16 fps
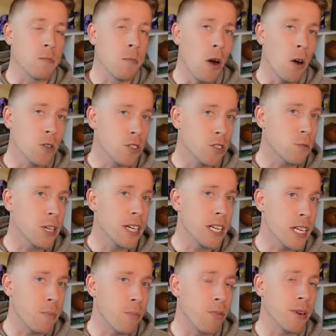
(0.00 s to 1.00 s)
most
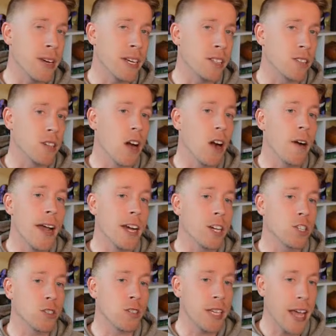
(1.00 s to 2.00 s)
3D prints are
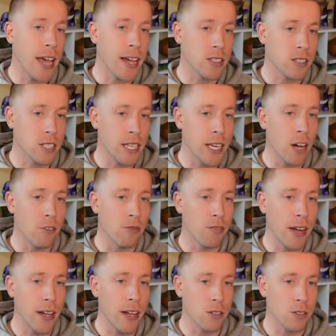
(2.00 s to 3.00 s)
actually STL
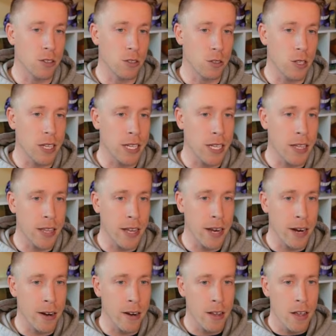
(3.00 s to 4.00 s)
files. So click on
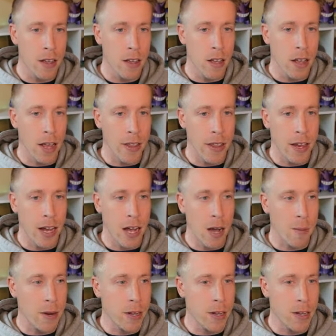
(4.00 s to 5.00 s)
there, and then I'm
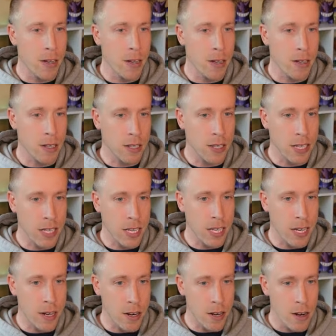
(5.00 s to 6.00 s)
gonna click
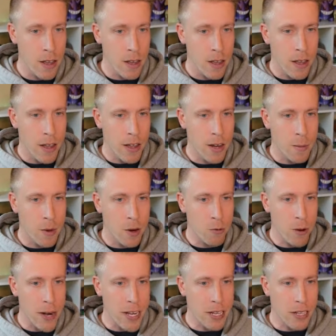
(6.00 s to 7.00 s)
here, and I'm gonna
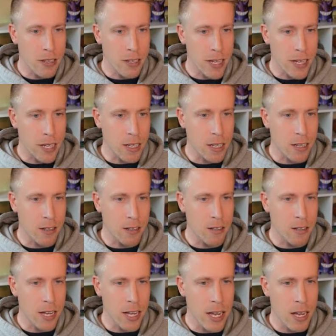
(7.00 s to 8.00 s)
right click.
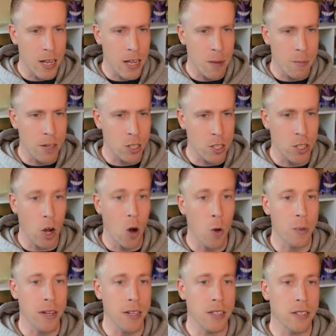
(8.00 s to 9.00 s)
I'm going to just
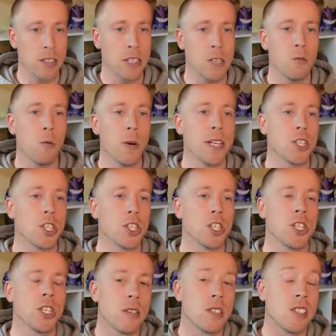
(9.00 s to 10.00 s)
open it, see which
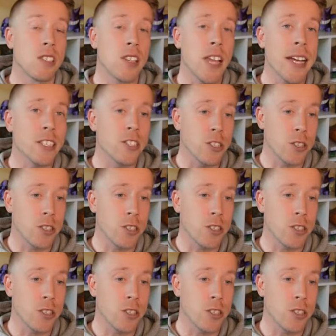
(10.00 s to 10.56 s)
slicer